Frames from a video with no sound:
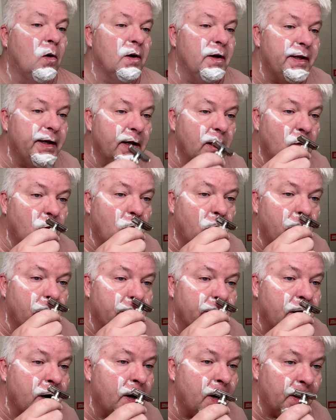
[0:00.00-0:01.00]
legal work,
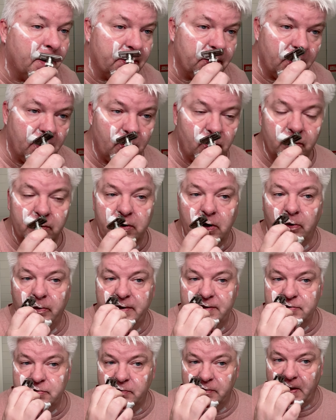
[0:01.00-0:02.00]
so I won't go
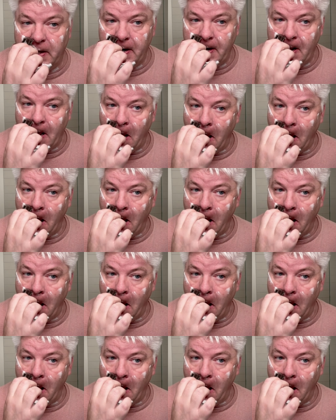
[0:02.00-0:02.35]
into that.